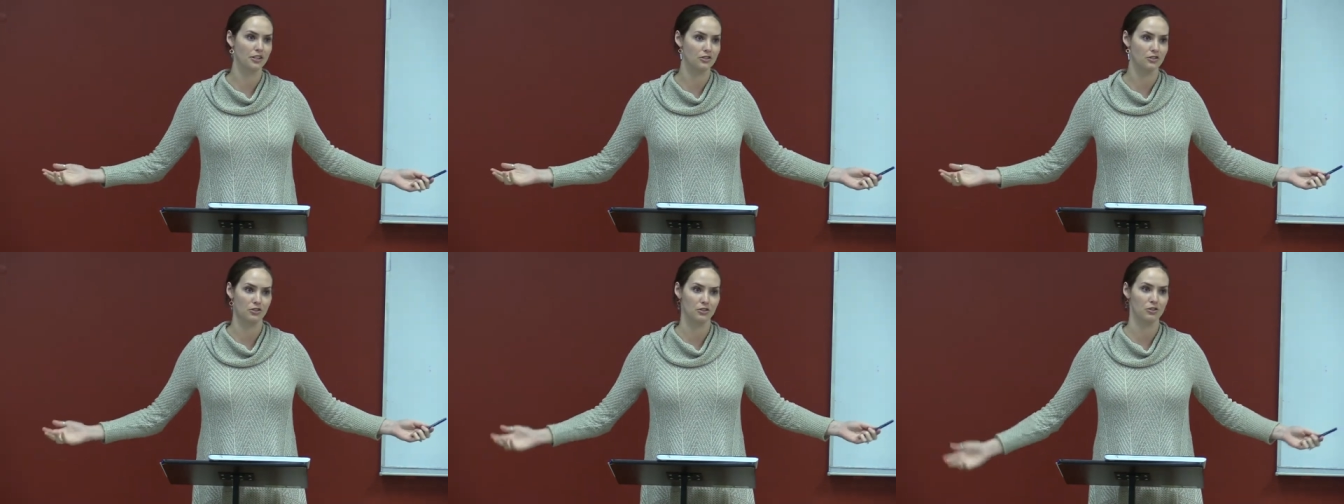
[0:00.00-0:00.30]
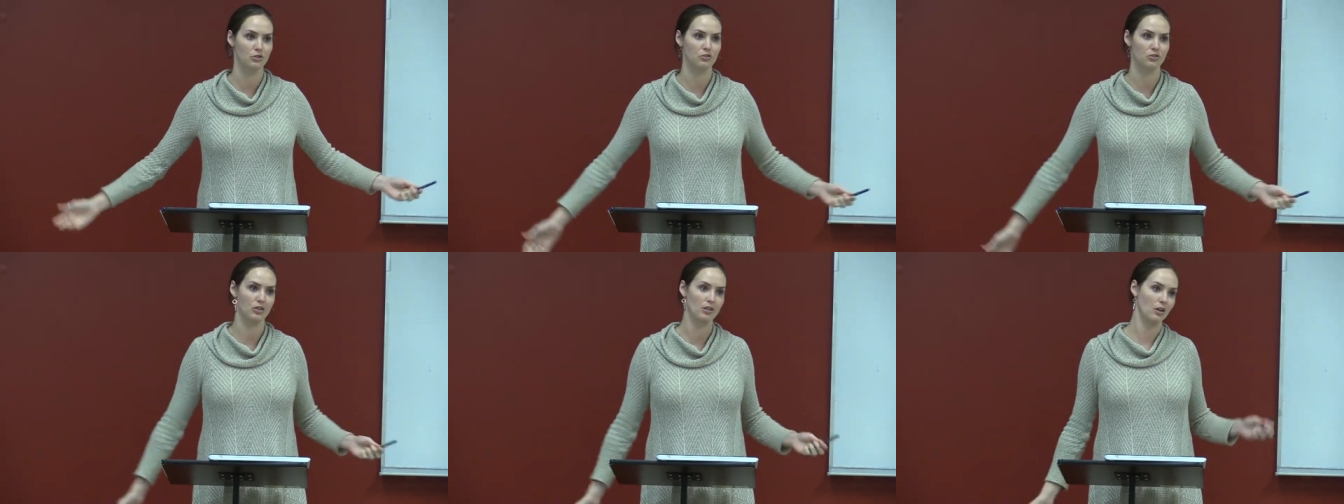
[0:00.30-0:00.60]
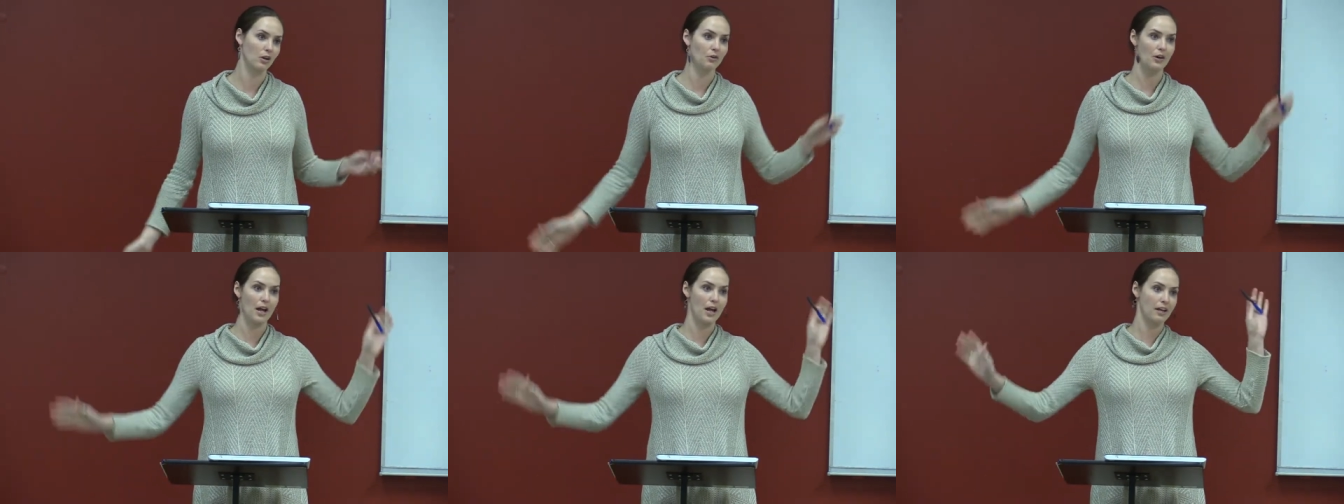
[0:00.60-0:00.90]
Institution,
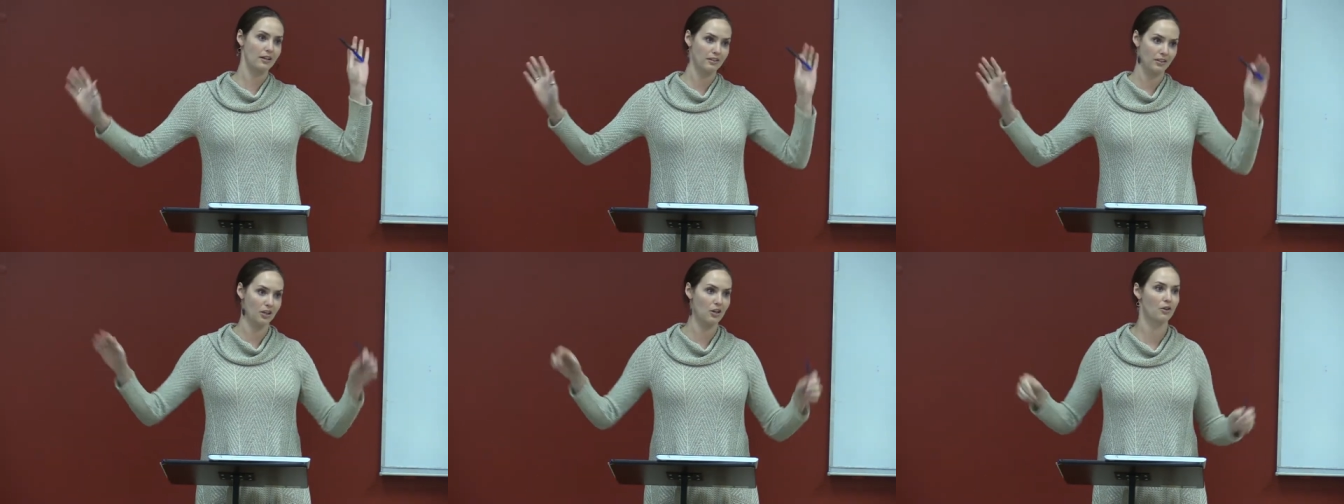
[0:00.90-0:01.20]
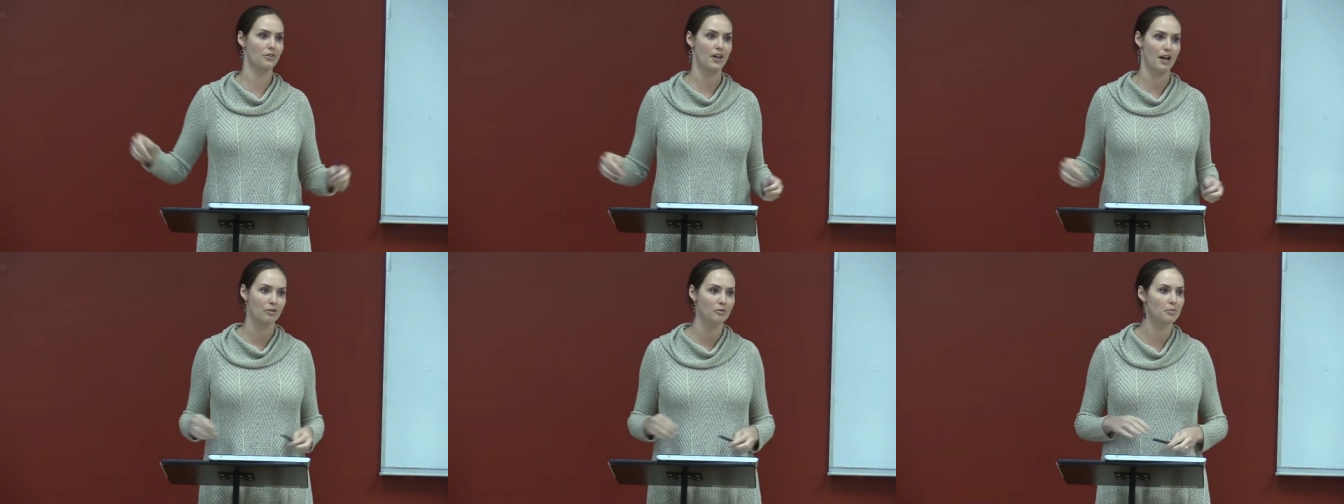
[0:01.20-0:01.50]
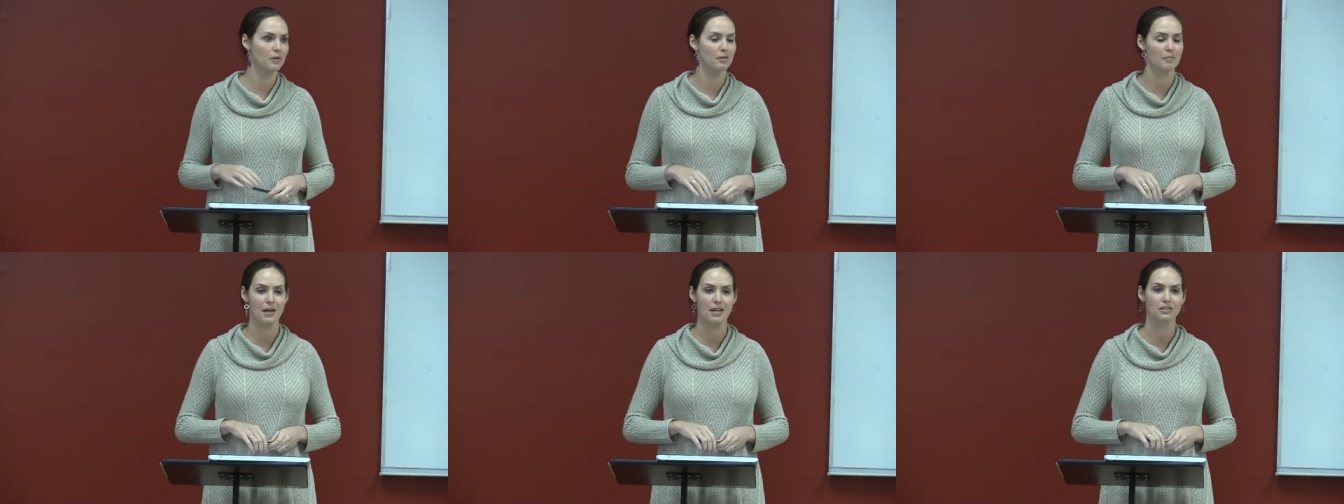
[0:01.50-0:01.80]
hooray, you know, that
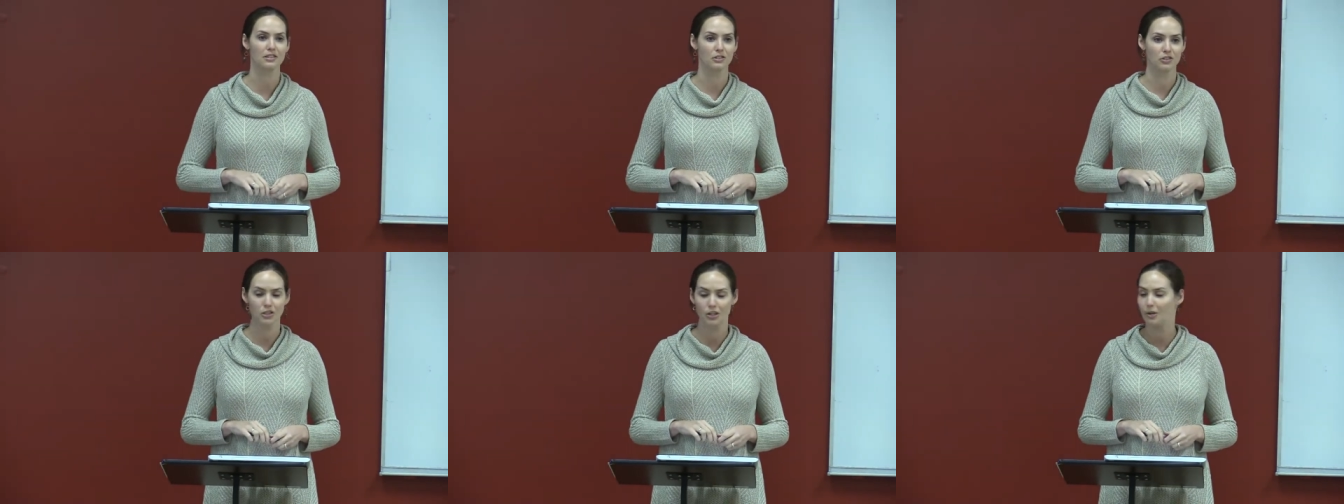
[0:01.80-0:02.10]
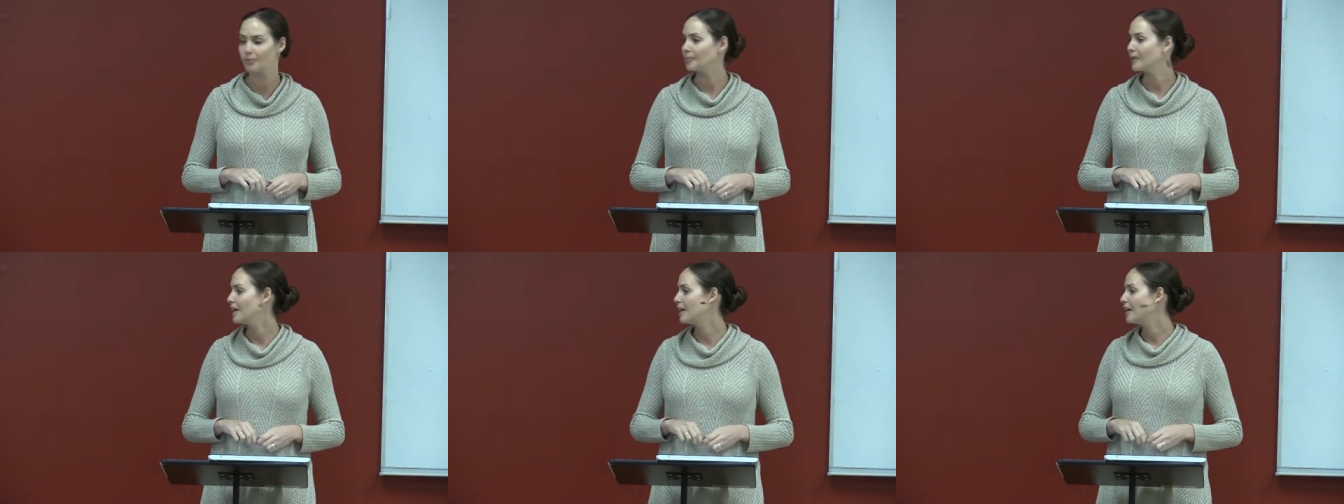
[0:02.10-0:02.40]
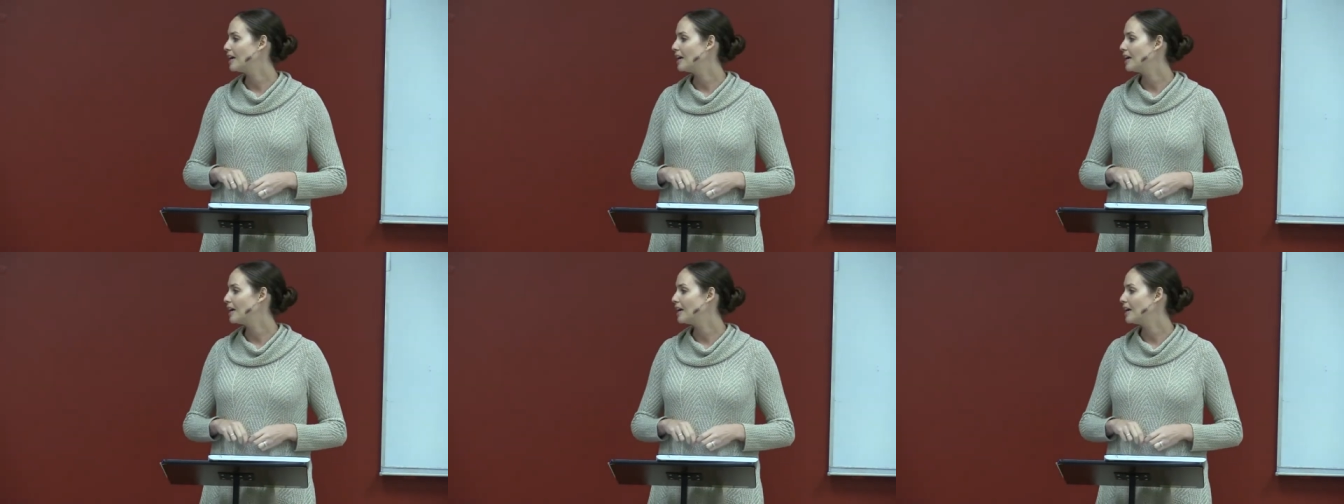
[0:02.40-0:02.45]
would be amazing too.